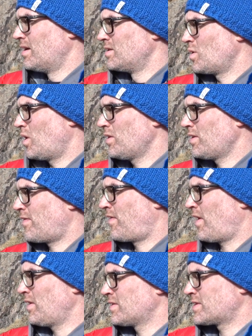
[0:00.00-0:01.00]
So on the
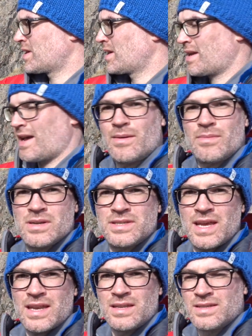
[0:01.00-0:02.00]
front camera
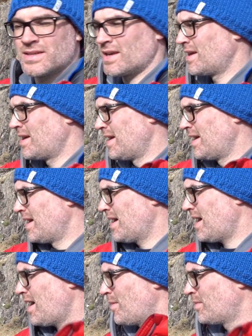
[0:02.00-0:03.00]
settings,
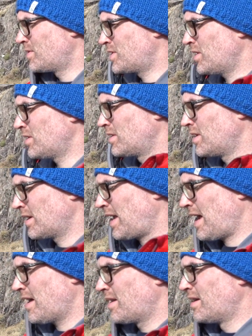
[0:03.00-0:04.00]
shooting
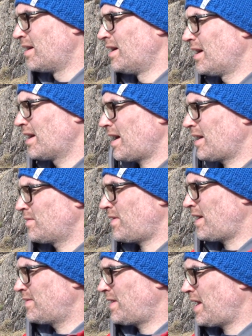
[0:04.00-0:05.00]
again Canon
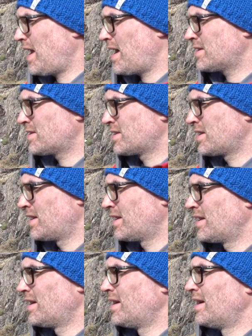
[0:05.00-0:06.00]
5DS,
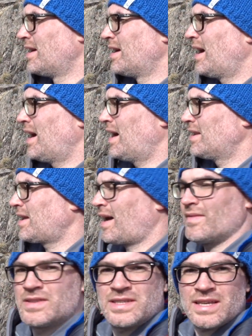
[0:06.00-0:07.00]
and I
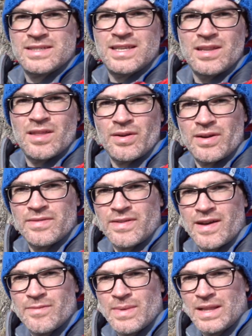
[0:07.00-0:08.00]
have the 16 to
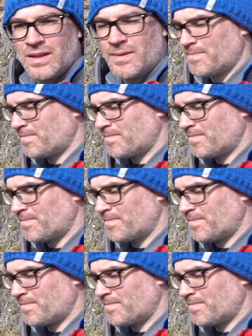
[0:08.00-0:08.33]
35mm